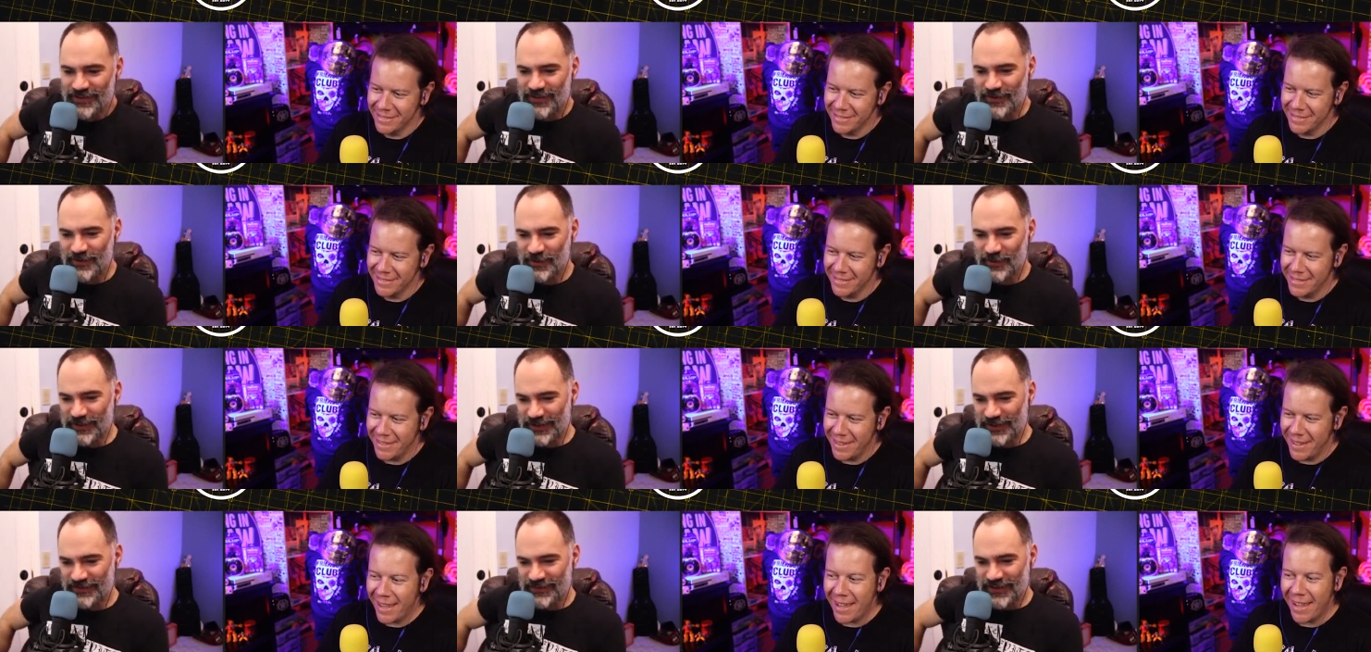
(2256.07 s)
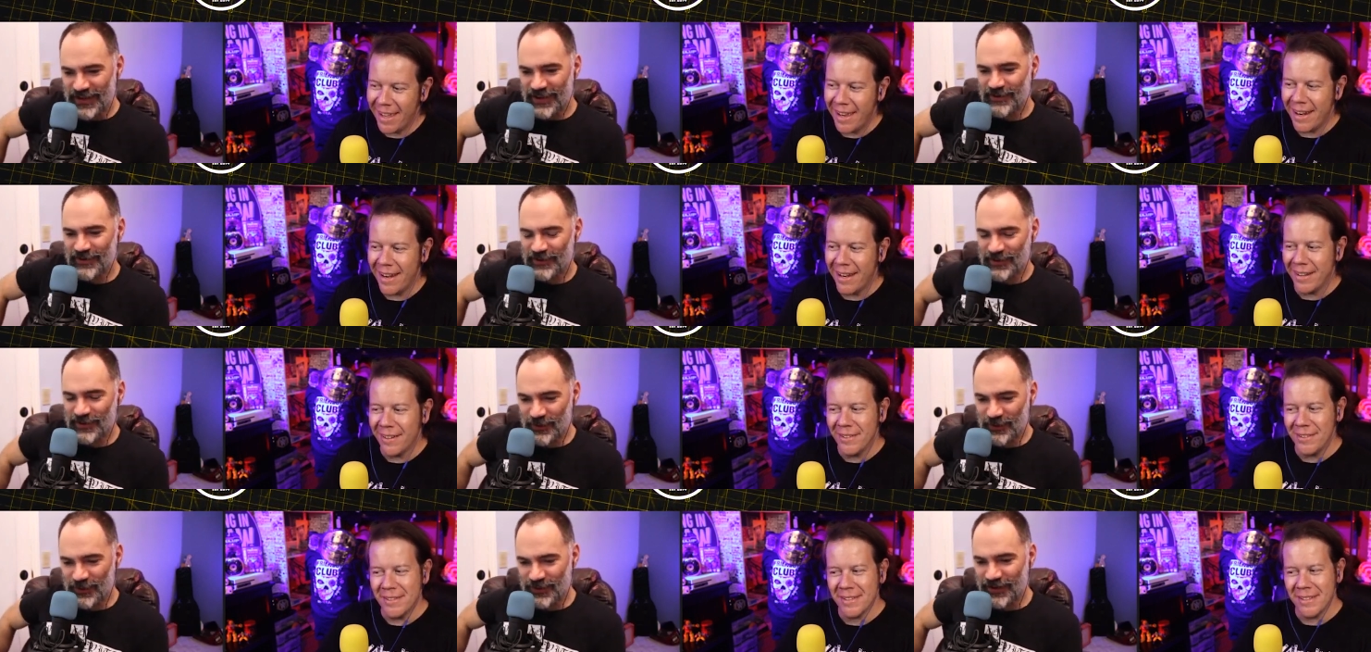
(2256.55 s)
Speaker 1: What the he's got
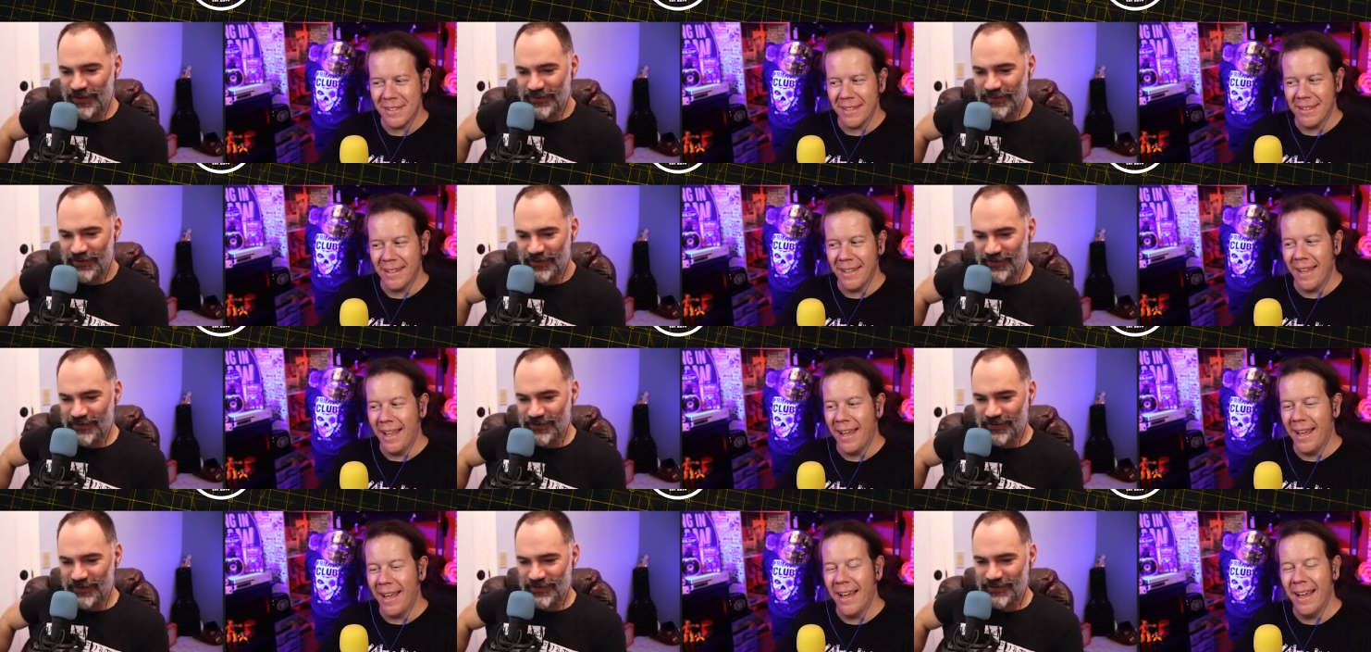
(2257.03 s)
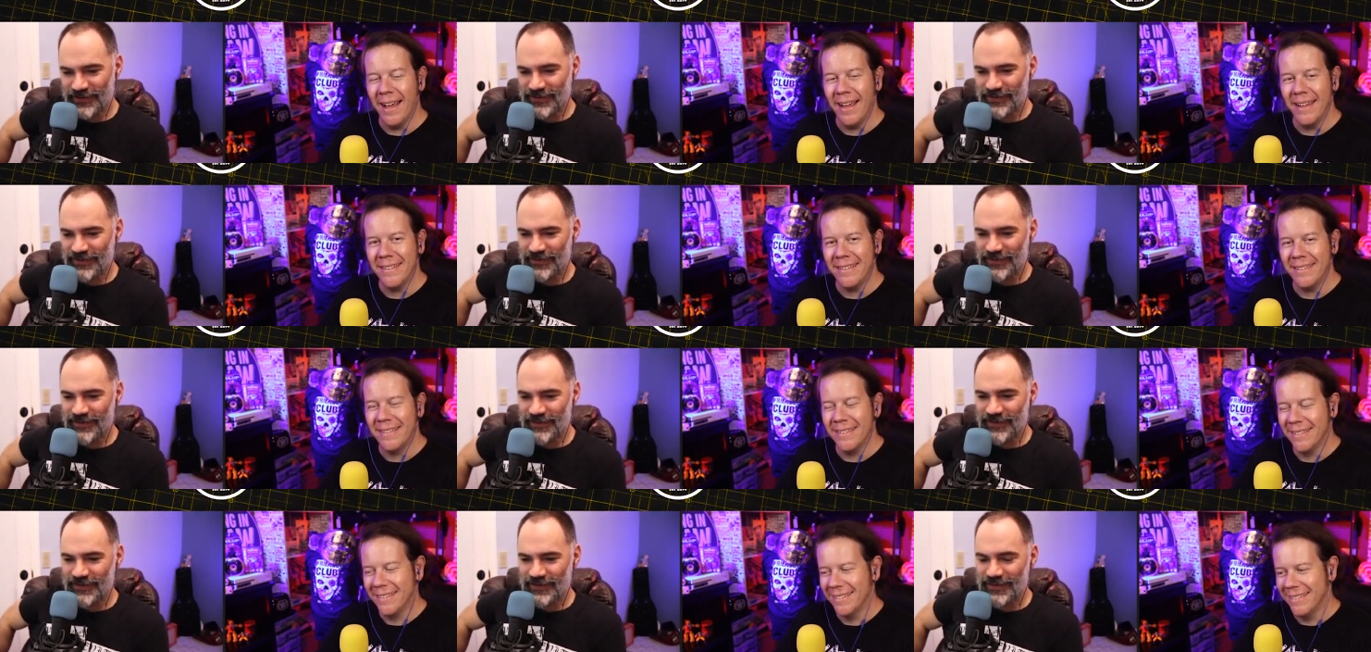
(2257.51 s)
hair going is on a there.
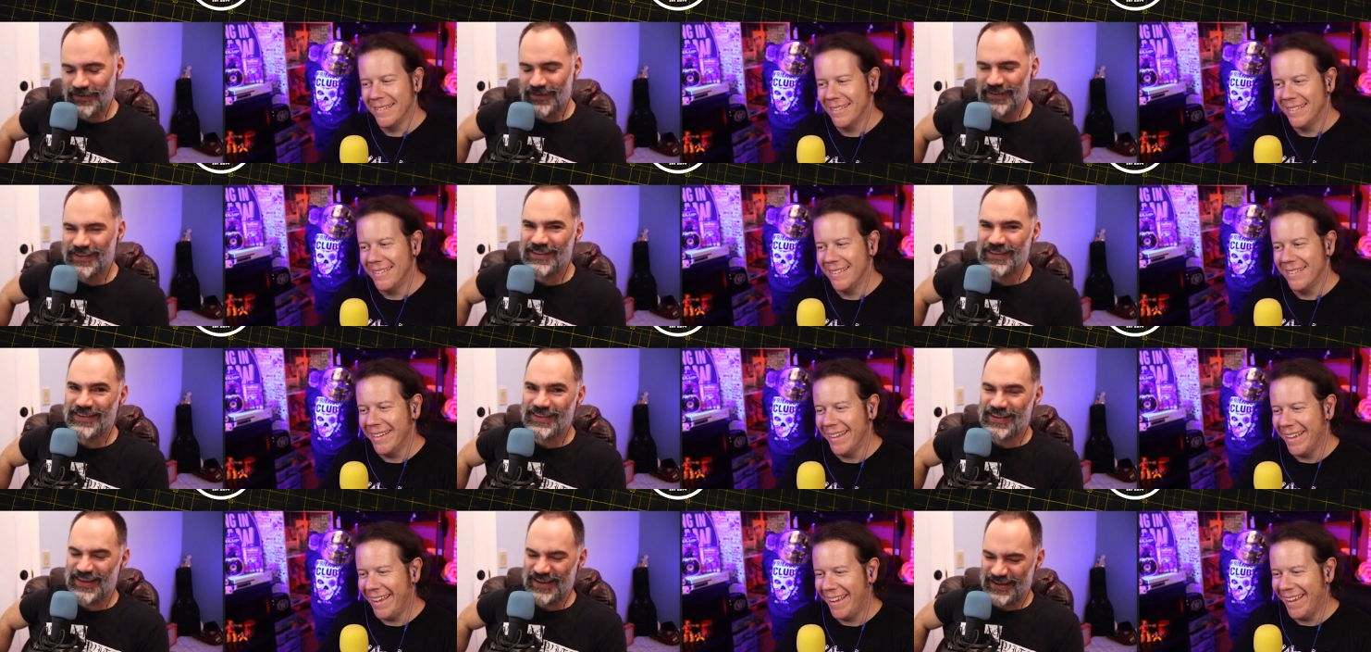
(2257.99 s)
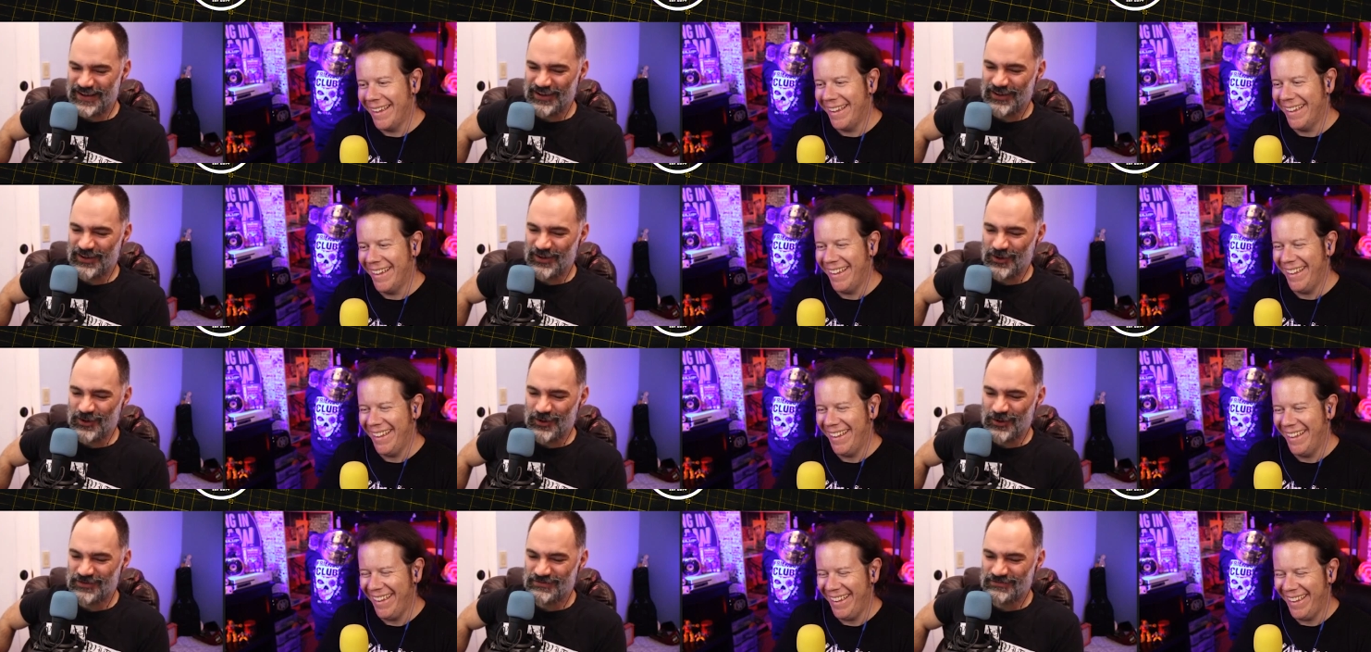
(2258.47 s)
lot. The yeah,
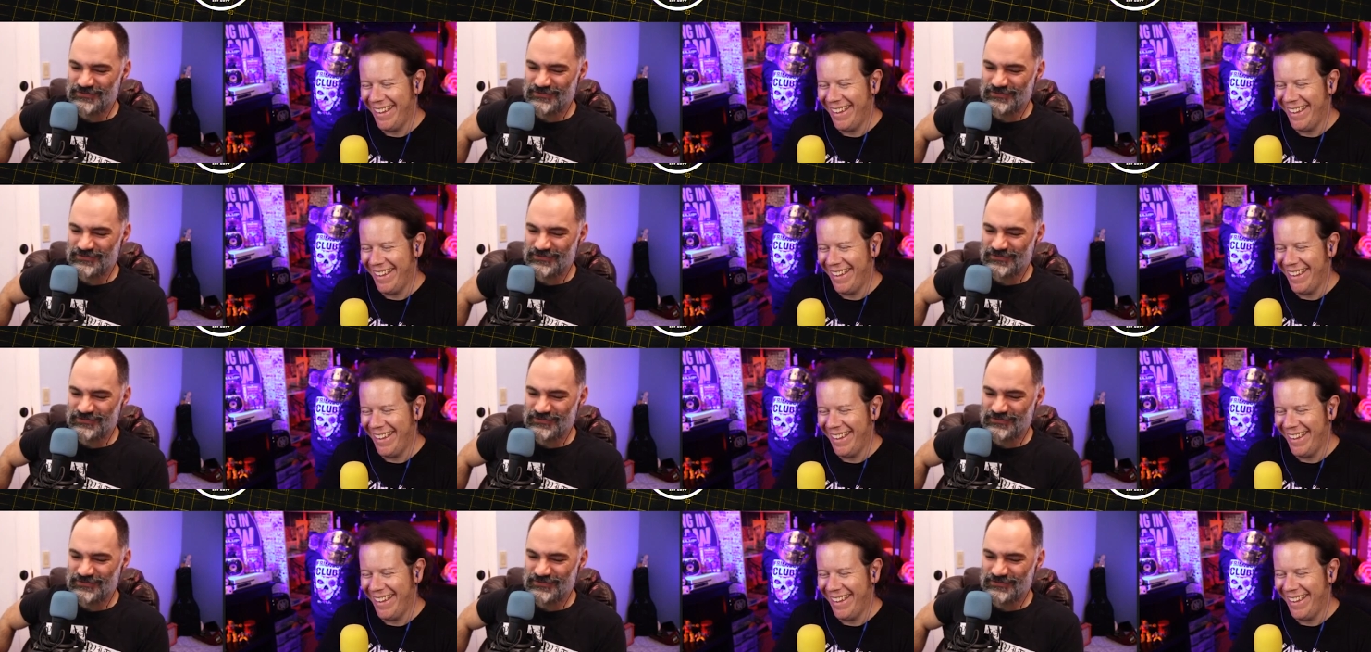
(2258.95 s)
know.